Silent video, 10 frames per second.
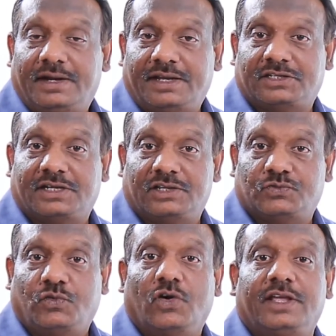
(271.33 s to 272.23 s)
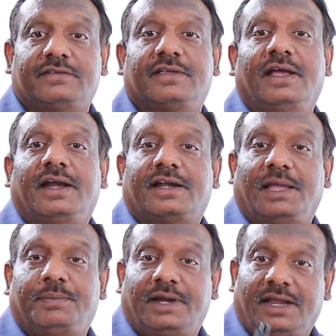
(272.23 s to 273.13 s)
Test case 4 is
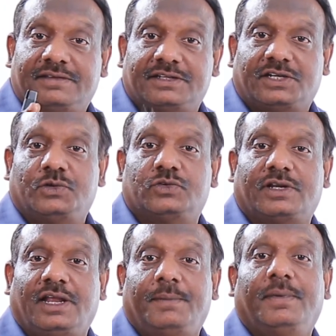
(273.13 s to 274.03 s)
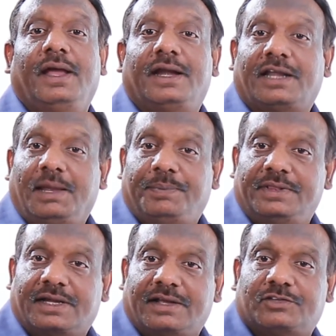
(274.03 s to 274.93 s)
type in an existing username, type in
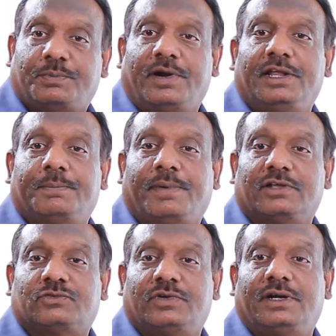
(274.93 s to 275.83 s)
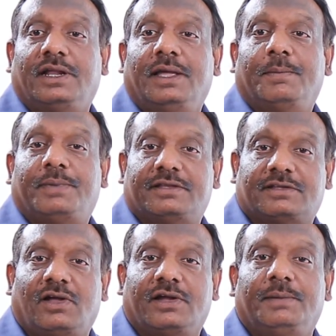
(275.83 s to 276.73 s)
the corresponding password, press
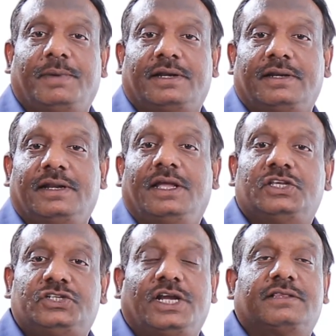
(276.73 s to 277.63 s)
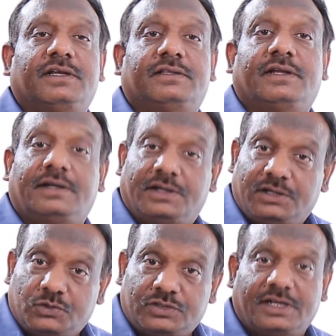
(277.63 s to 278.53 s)
login button, check that that
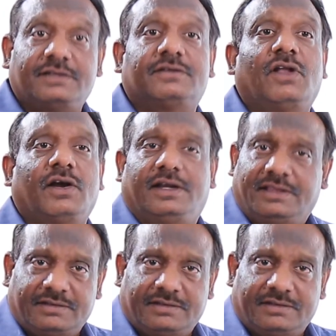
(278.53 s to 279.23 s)
user is logged in.